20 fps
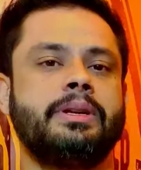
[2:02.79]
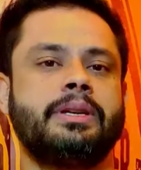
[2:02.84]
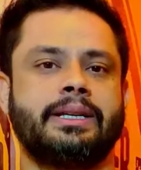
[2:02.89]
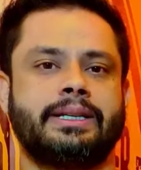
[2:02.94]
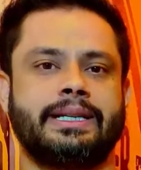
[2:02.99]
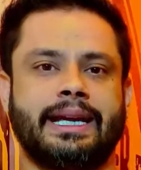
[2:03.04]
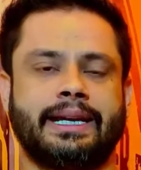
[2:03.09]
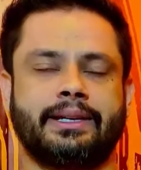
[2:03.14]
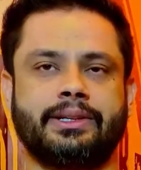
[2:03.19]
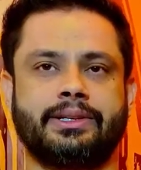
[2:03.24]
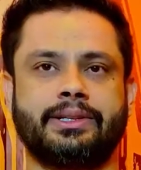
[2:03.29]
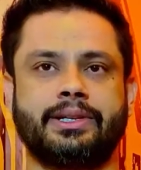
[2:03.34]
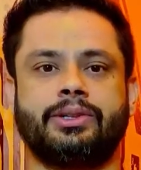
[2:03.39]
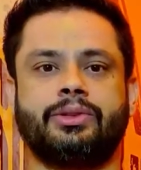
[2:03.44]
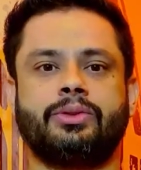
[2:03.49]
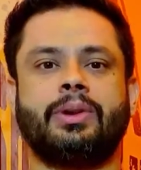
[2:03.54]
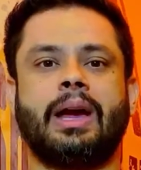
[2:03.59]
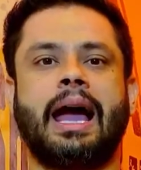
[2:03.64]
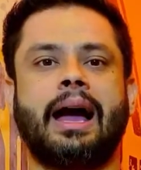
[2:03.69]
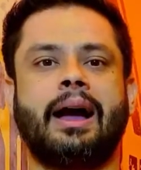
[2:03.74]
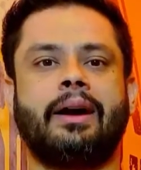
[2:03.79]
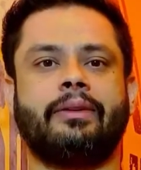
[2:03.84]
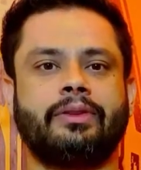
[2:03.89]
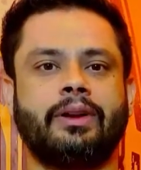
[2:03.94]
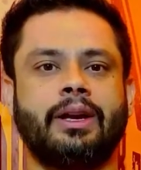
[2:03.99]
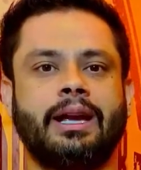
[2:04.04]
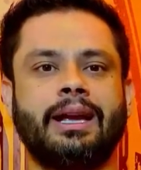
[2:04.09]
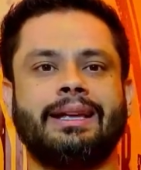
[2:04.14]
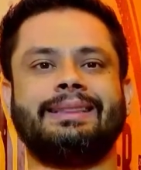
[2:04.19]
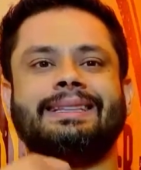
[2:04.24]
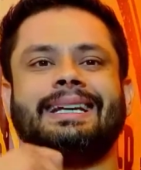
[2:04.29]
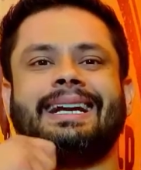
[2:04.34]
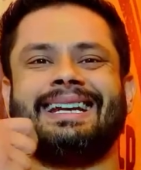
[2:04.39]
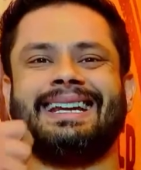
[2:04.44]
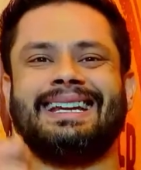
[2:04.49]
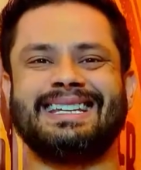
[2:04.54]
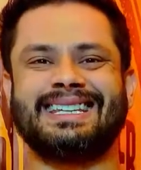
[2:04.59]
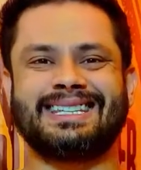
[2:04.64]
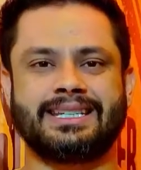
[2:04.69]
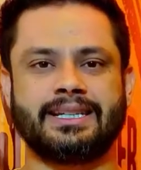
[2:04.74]
energy, to have that
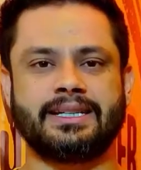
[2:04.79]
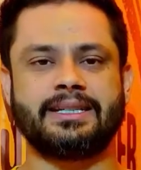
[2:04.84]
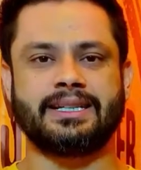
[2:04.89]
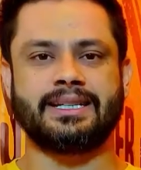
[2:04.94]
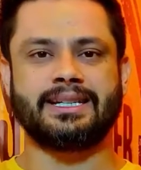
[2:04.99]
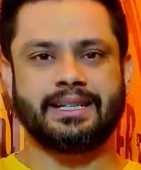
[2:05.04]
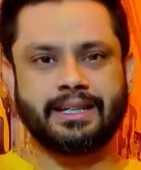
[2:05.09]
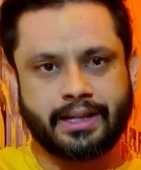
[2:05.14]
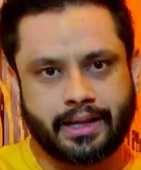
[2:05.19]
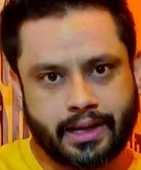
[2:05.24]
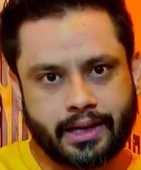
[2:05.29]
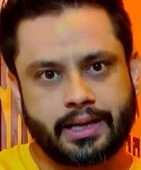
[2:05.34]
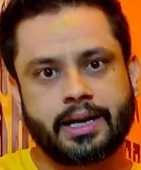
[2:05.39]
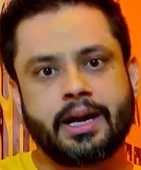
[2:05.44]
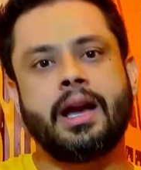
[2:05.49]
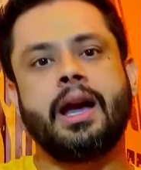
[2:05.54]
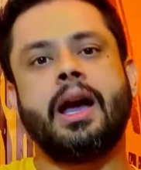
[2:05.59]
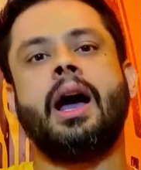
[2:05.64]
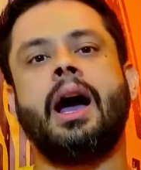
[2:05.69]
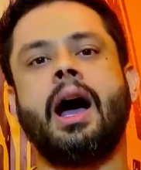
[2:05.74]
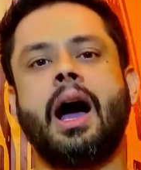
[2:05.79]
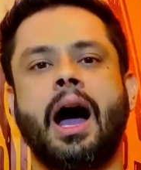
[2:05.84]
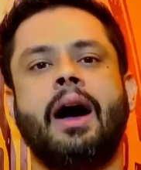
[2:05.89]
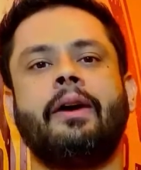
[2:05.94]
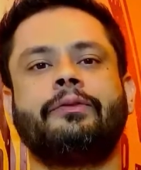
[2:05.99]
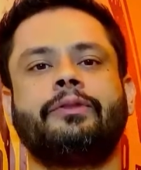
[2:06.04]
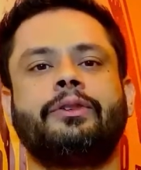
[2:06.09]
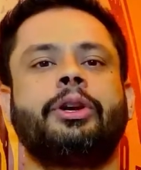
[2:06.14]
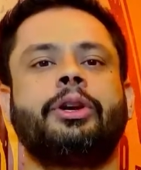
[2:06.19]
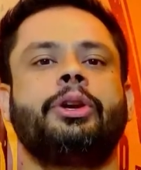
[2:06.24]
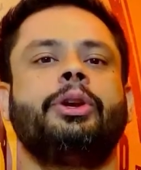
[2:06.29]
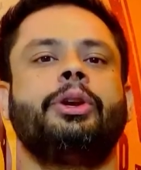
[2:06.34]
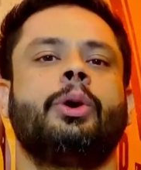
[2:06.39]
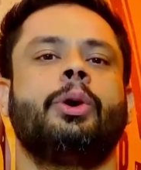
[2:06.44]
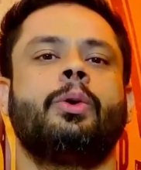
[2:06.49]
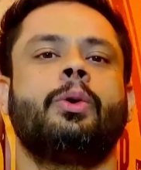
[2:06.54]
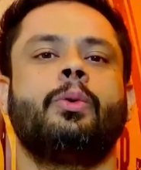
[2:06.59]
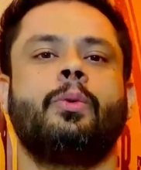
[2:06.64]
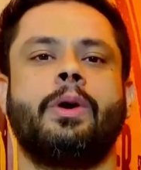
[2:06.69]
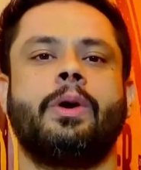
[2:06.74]
instant kick after your
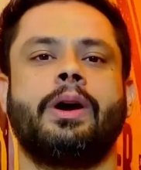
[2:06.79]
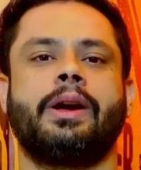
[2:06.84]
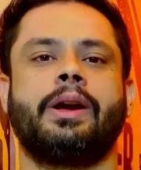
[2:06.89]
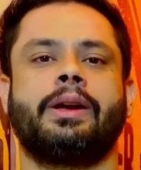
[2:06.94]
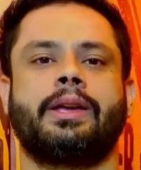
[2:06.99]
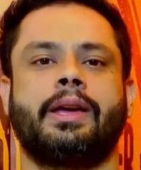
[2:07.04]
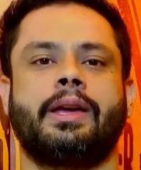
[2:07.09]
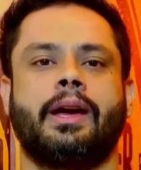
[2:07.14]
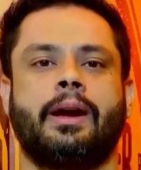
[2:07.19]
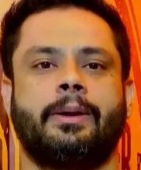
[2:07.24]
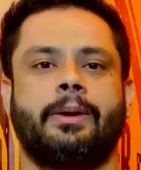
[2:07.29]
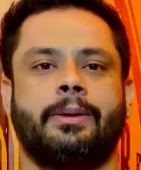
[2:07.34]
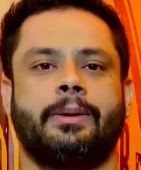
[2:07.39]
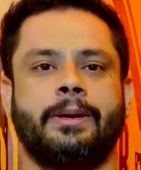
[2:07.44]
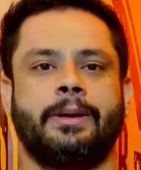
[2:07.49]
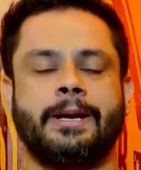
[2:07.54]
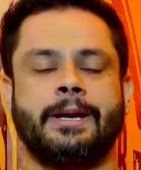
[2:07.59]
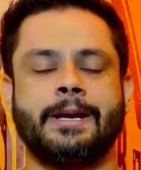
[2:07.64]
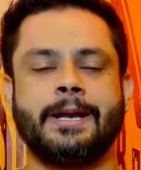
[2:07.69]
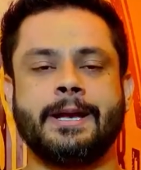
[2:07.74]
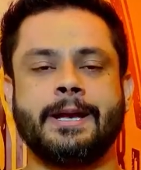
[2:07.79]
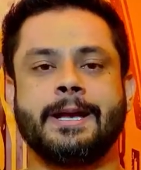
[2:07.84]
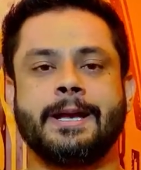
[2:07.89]
workout. In addition to